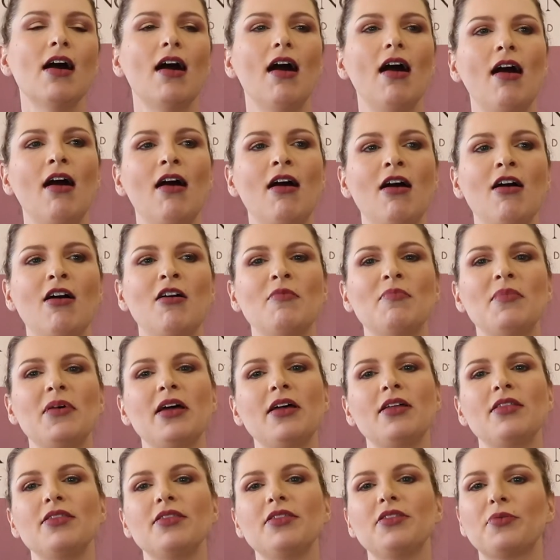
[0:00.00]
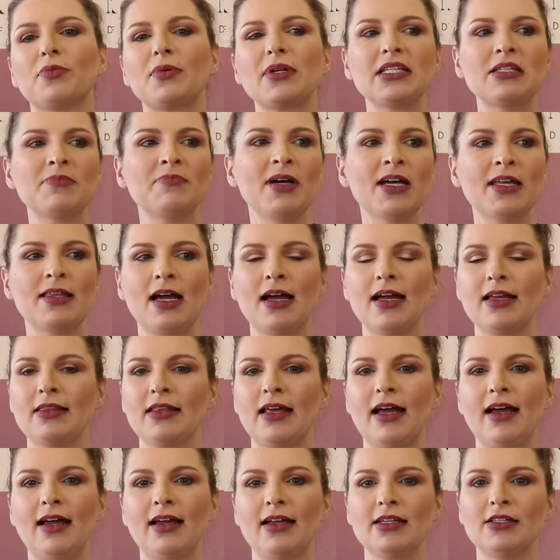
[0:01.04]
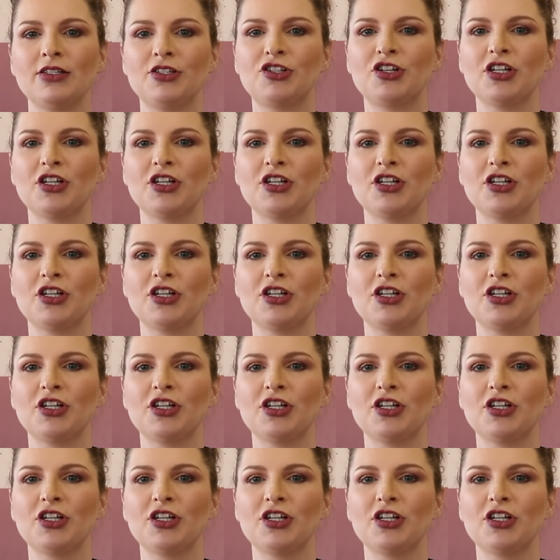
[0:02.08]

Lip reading: And the reason behind that is